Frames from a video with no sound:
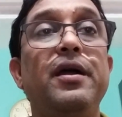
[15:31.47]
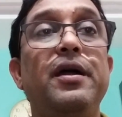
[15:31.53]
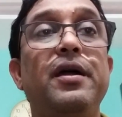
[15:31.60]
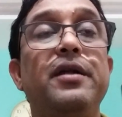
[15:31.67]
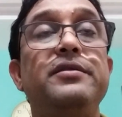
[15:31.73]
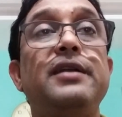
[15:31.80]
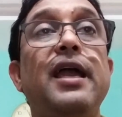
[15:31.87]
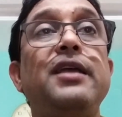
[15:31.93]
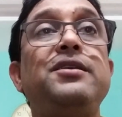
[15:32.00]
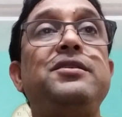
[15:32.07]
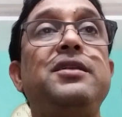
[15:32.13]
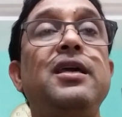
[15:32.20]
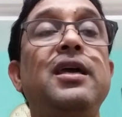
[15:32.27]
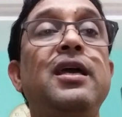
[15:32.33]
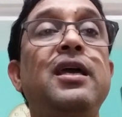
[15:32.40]

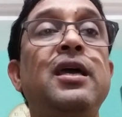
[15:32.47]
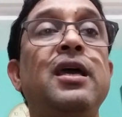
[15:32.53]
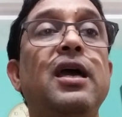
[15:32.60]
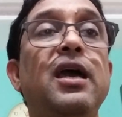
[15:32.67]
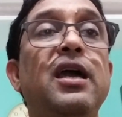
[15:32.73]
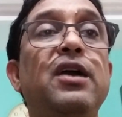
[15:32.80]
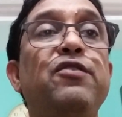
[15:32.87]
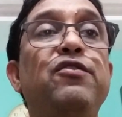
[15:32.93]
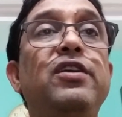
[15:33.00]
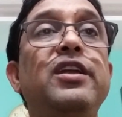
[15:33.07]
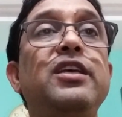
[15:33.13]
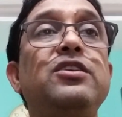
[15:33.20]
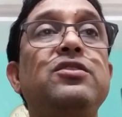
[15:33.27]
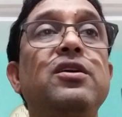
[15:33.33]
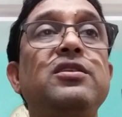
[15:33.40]
Next, we'll
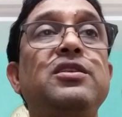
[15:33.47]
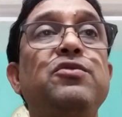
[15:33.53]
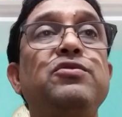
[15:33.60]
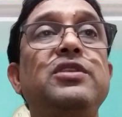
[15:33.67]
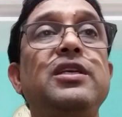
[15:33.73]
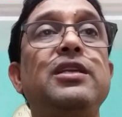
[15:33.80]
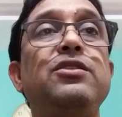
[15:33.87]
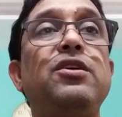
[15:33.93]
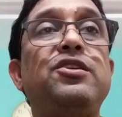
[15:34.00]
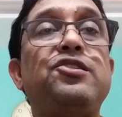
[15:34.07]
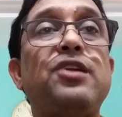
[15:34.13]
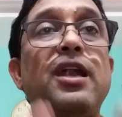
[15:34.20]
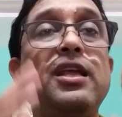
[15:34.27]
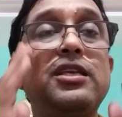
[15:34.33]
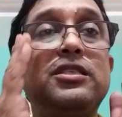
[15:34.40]
discuss, you see, in the
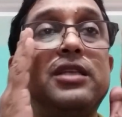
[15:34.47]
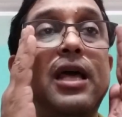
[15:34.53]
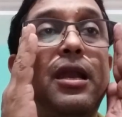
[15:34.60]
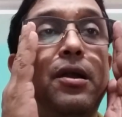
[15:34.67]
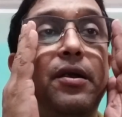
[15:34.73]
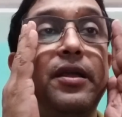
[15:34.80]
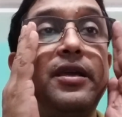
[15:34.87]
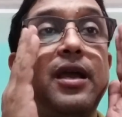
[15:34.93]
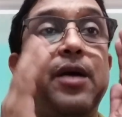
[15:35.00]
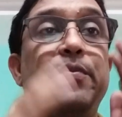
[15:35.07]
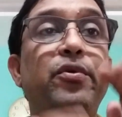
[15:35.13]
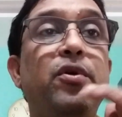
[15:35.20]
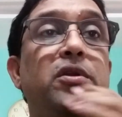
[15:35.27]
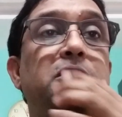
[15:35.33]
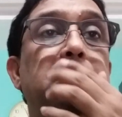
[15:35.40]
traditional learning
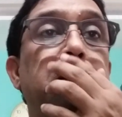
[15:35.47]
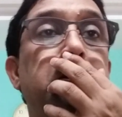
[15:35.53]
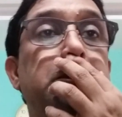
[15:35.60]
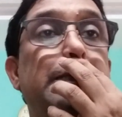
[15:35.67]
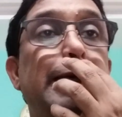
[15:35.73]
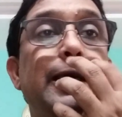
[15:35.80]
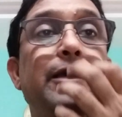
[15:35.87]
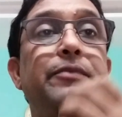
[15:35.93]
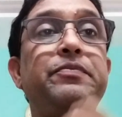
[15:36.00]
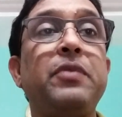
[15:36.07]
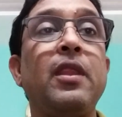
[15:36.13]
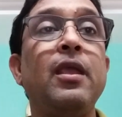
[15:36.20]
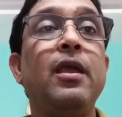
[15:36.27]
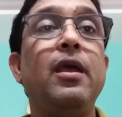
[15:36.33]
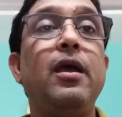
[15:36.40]
approach, you see,
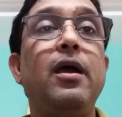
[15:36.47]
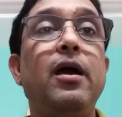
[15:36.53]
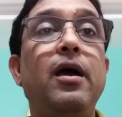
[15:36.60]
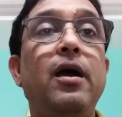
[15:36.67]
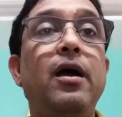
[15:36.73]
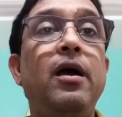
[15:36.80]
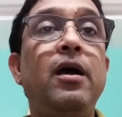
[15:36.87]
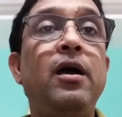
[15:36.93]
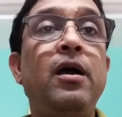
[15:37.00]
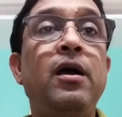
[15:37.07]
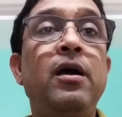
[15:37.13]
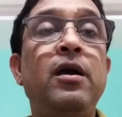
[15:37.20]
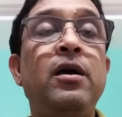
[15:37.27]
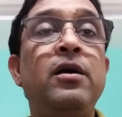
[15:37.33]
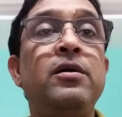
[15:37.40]

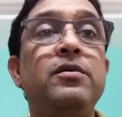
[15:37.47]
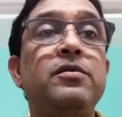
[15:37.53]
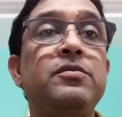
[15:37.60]
the